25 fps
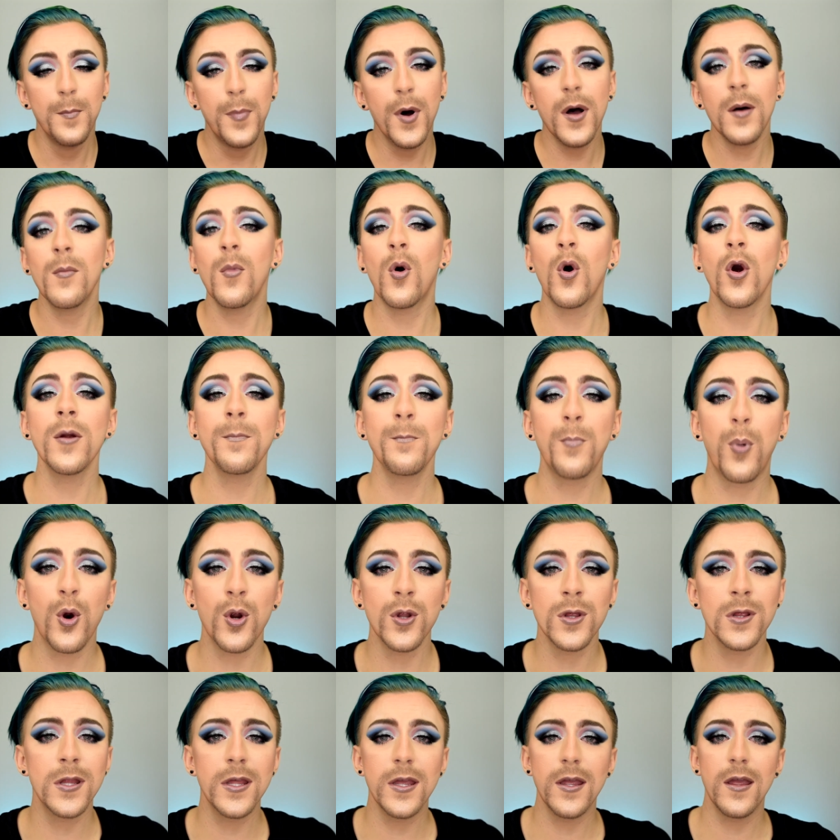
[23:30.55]
But more
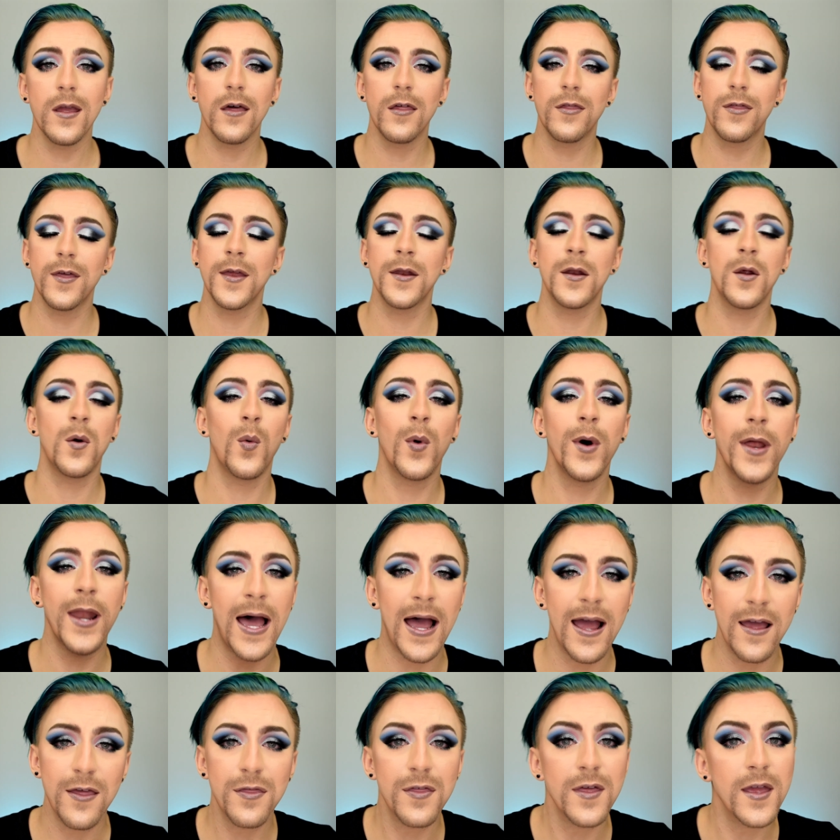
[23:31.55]
importantly than what
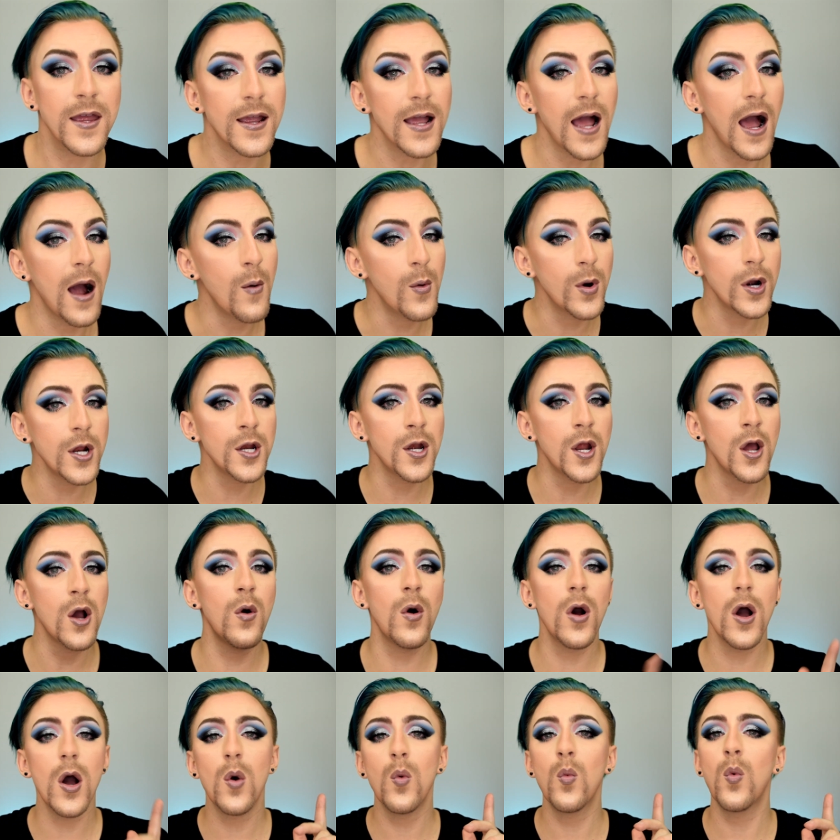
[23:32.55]
I think, I wanna
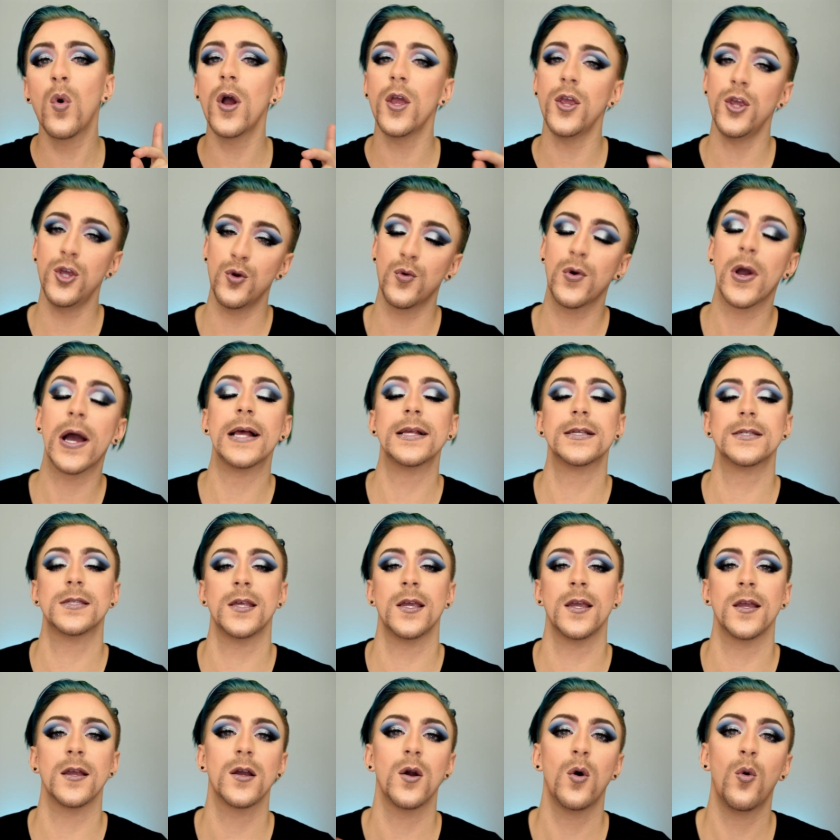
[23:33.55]
know what you guys
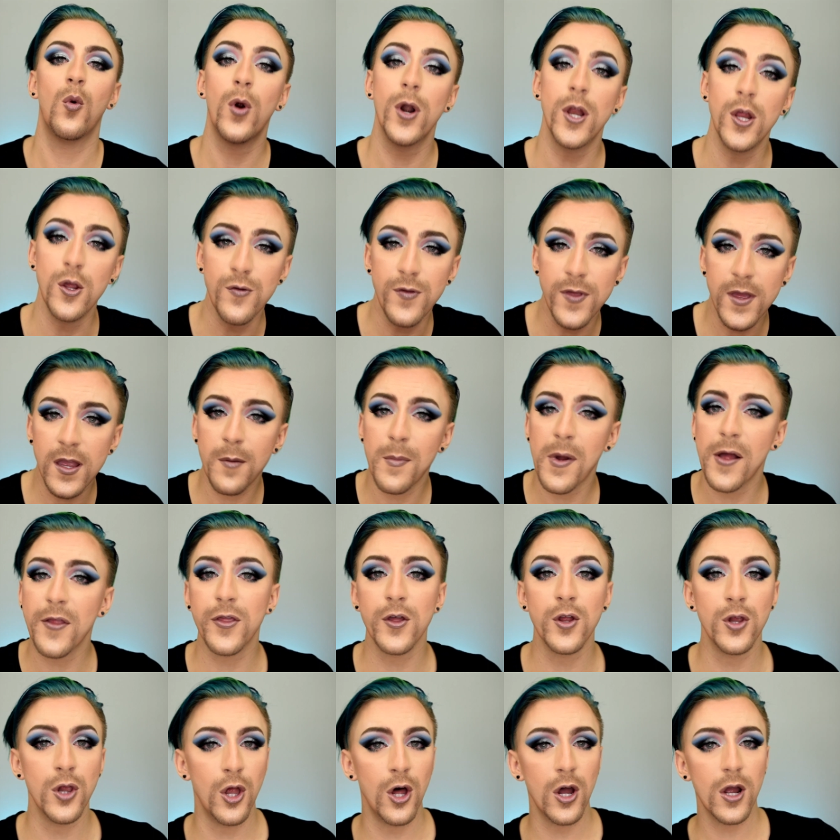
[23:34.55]
think. What do you think about
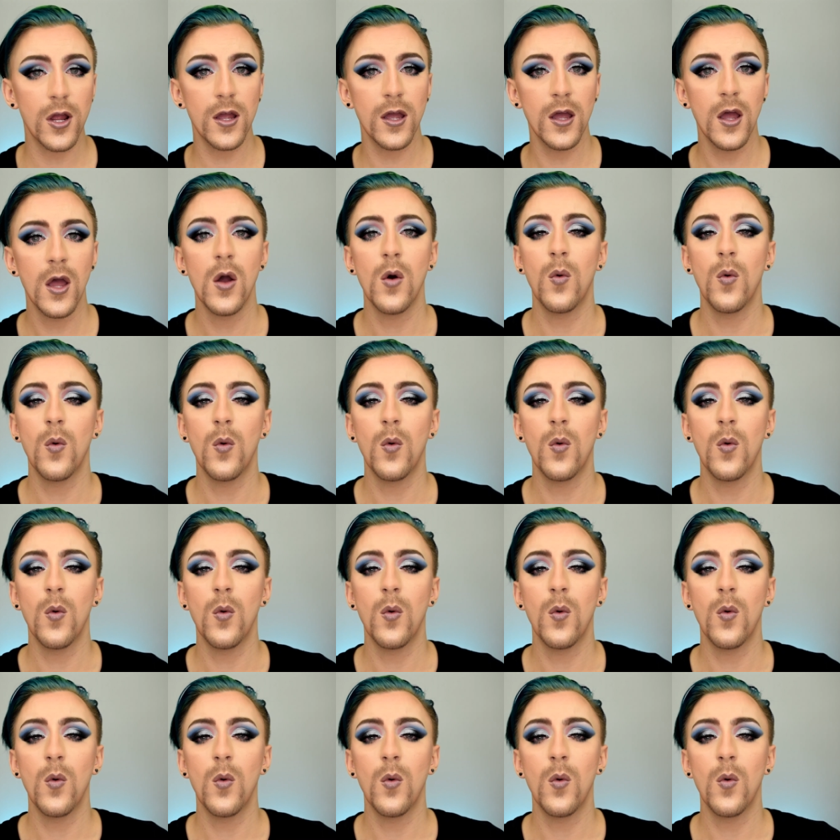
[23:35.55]
the look?